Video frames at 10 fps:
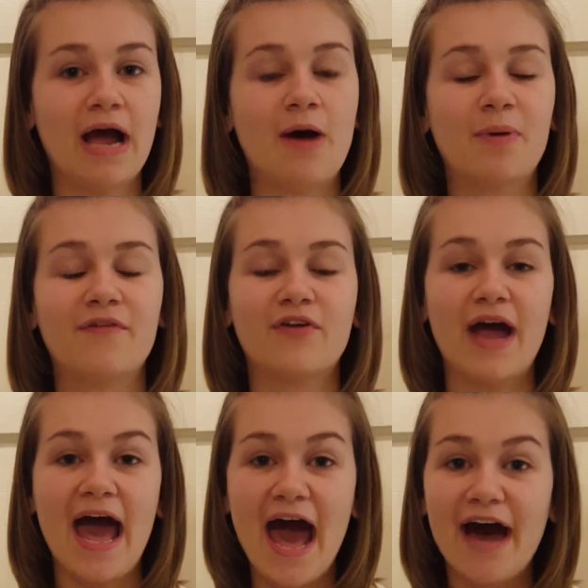
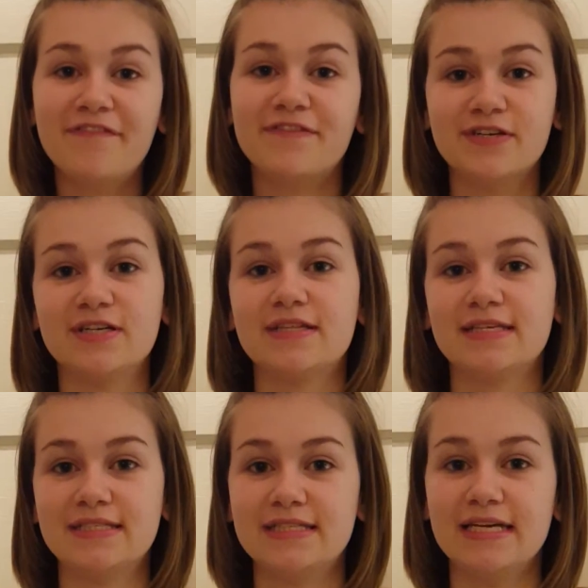However, after
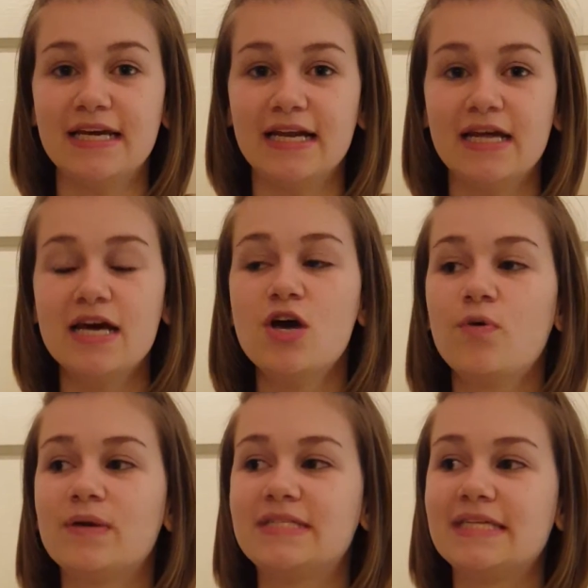this scene,
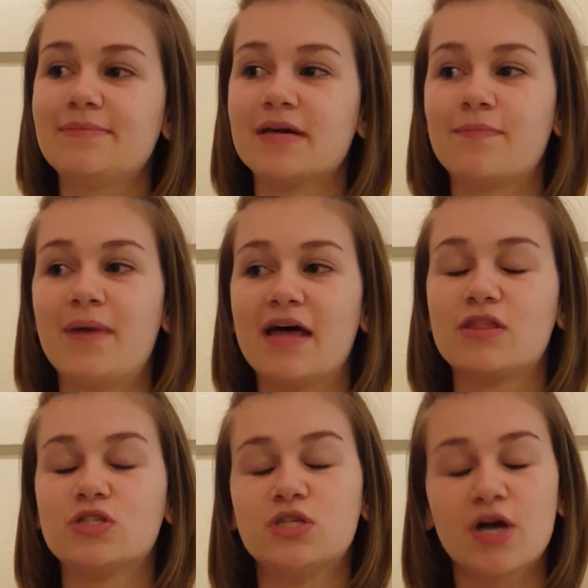we see
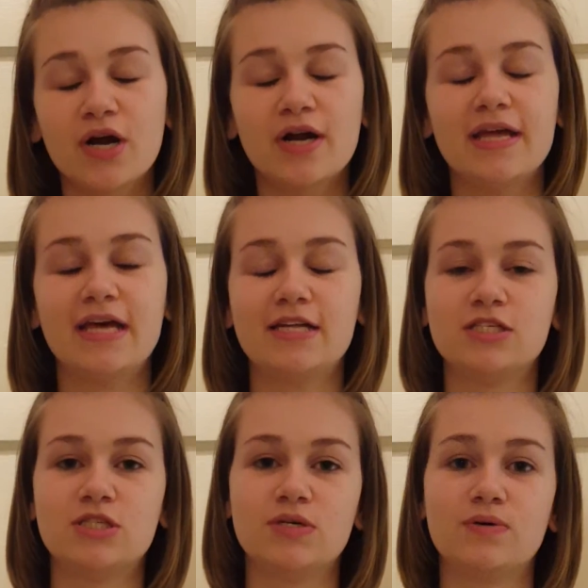Macbeth turn
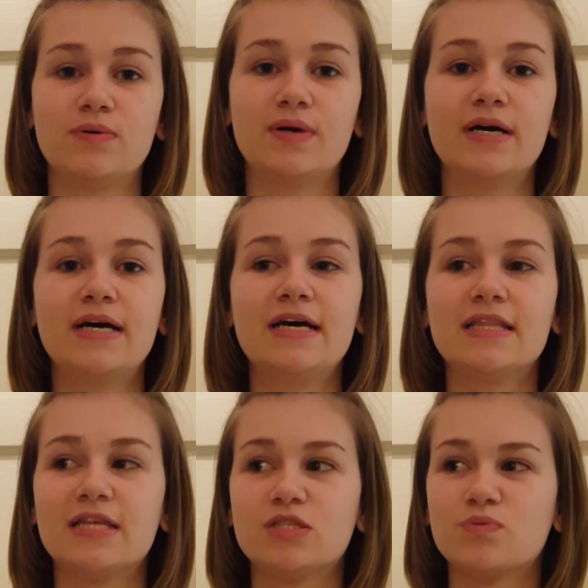into
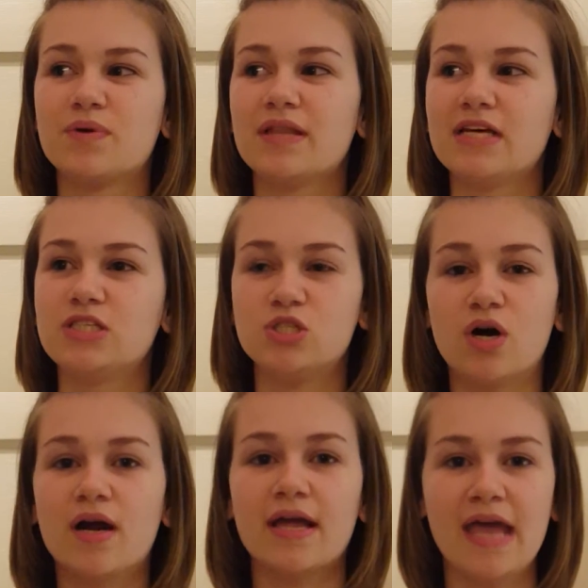this really
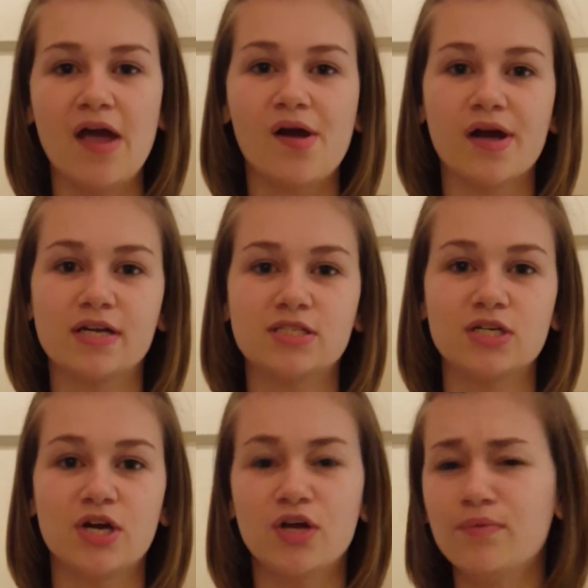dark
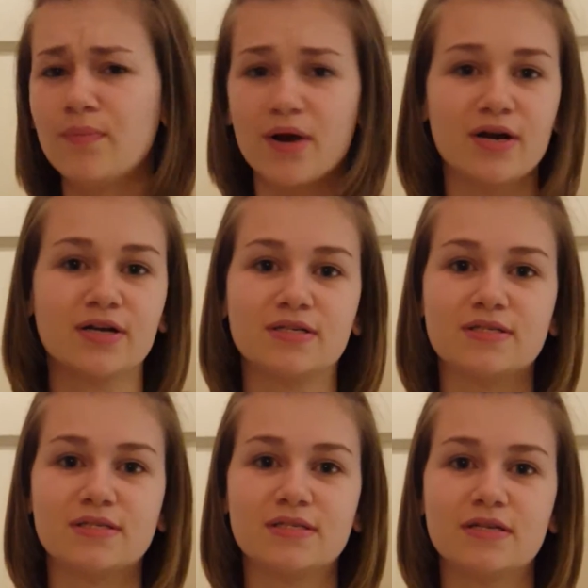character who
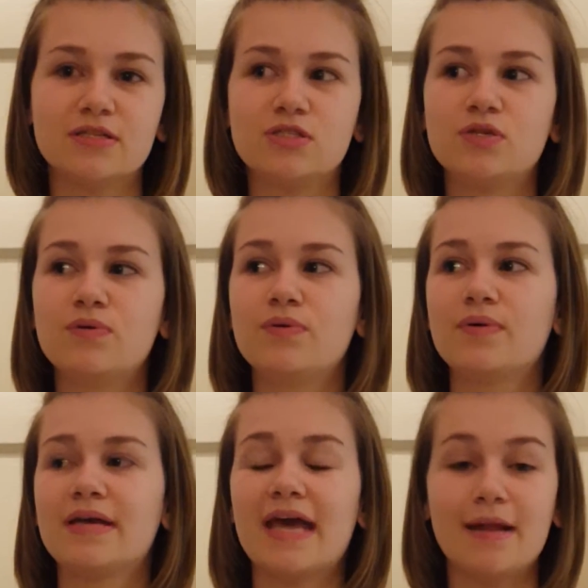murders
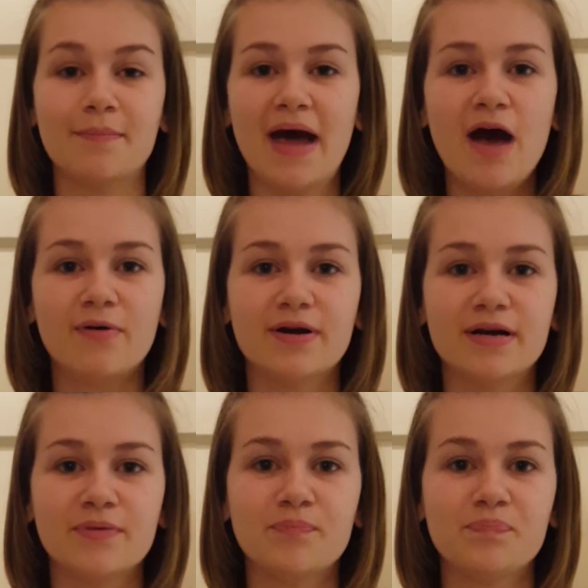to gain power.